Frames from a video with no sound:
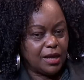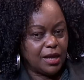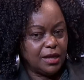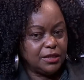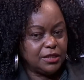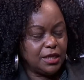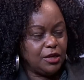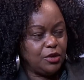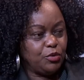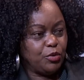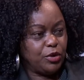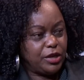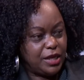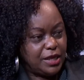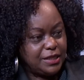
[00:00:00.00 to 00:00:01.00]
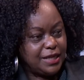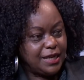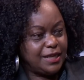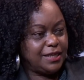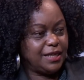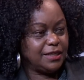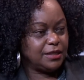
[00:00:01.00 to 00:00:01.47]
can't tell you what the
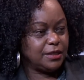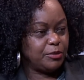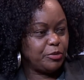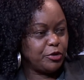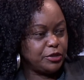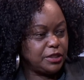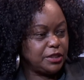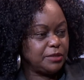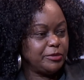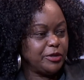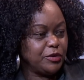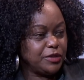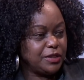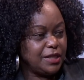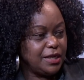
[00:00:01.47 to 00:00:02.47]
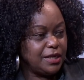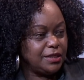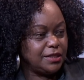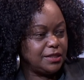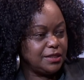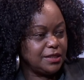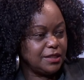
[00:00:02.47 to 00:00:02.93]
intelligence report is, because then it
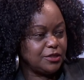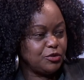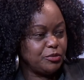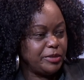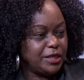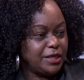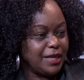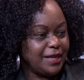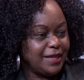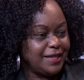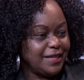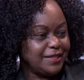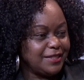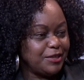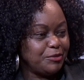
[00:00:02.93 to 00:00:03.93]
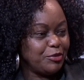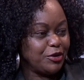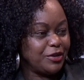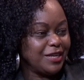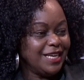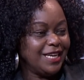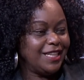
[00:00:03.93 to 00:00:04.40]
ceases to be intelligence
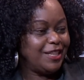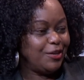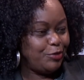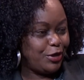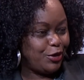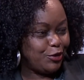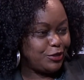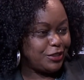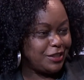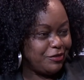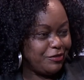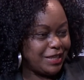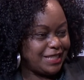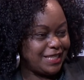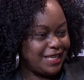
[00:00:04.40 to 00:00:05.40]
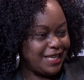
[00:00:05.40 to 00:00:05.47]
report. They will not give us next time.